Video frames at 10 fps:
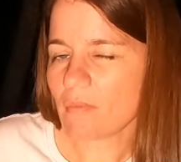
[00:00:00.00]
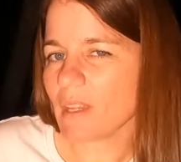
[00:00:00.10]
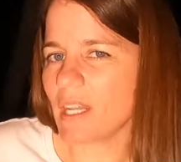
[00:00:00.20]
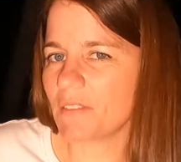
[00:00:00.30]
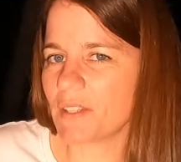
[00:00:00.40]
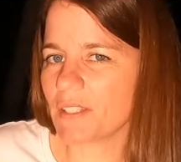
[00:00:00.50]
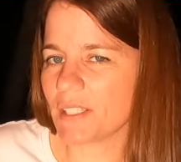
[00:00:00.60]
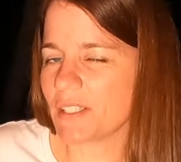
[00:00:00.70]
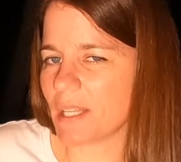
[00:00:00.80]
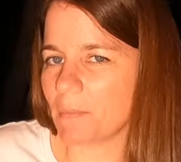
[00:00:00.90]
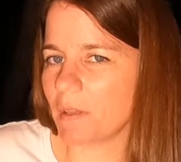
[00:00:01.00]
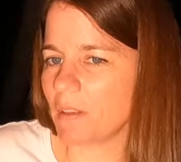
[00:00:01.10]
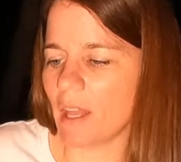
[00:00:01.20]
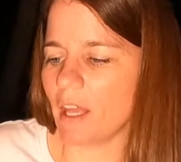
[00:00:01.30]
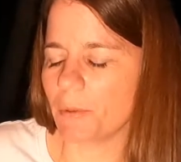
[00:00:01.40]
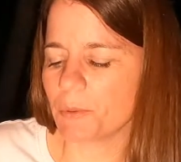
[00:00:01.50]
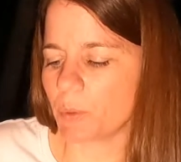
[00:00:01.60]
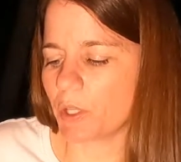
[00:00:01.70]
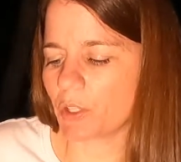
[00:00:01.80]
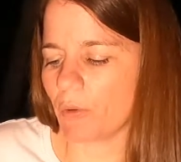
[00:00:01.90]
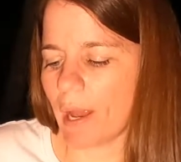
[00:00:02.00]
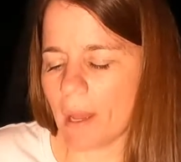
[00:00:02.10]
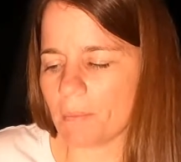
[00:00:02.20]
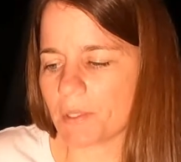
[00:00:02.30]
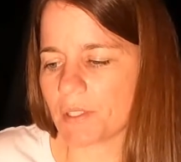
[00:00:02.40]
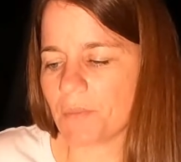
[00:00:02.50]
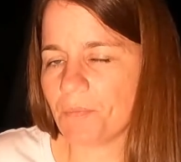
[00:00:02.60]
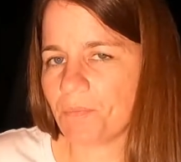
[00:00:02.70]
And if this is something that helps with cramps,